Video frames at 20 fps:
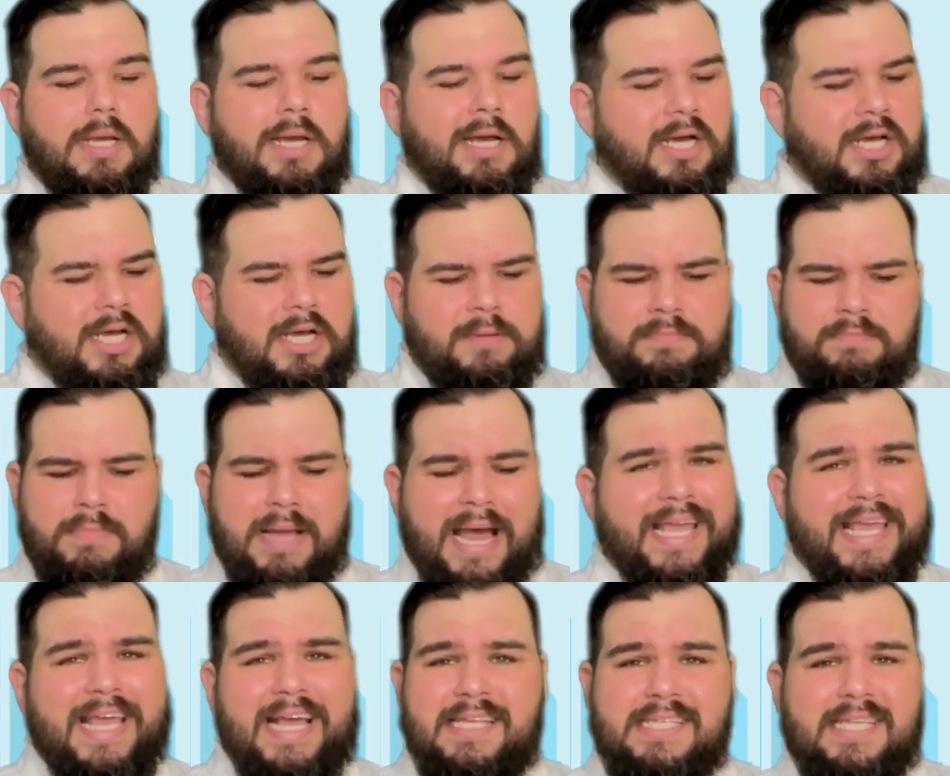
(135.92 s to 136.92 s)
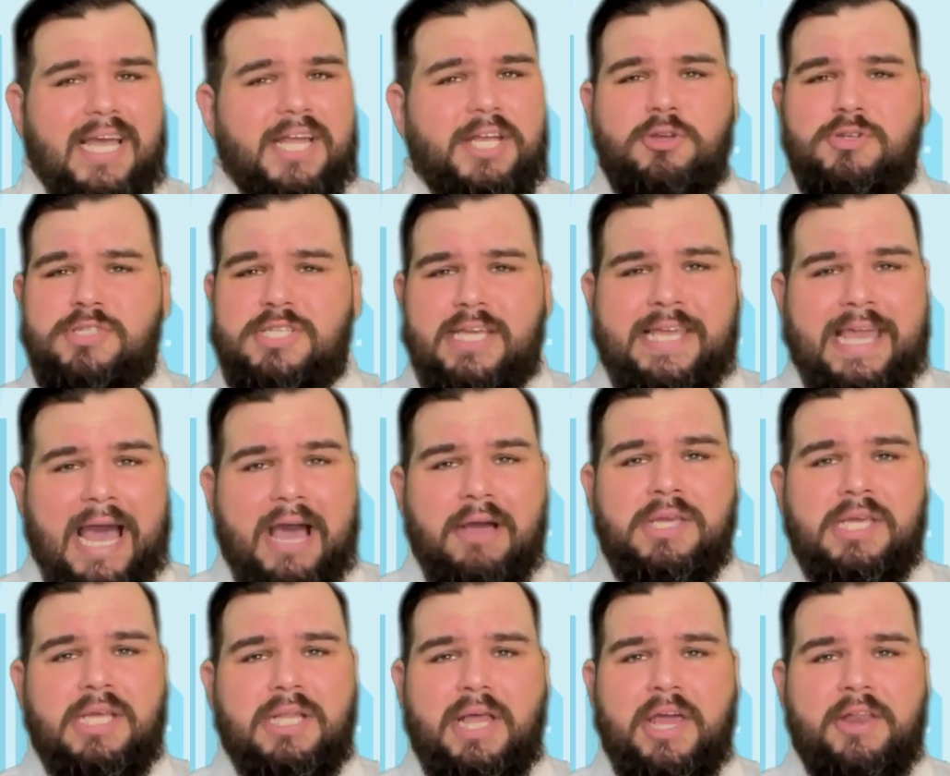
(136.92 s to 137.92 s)
I guess I'd use a
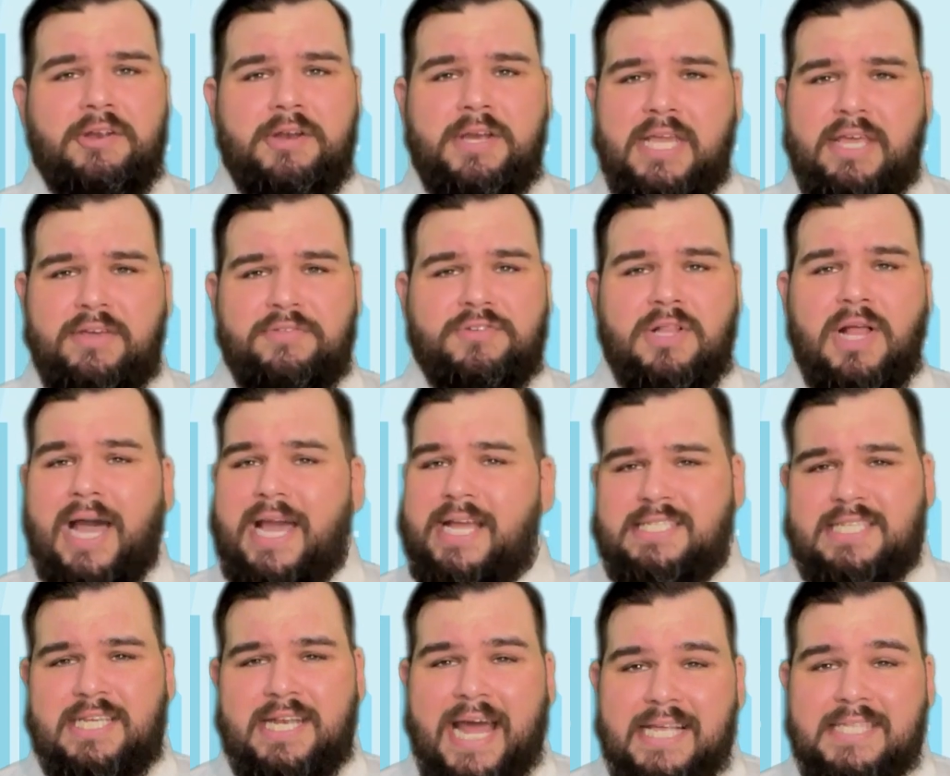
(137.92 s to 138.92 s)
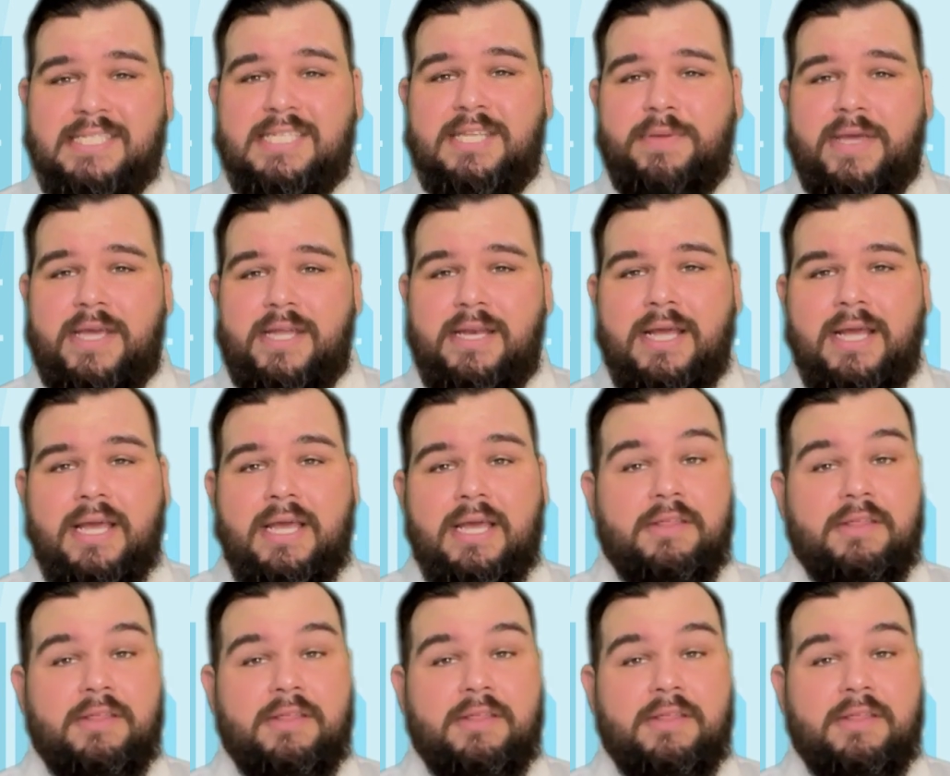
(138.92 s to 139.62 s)
calculator to give clients an estimate.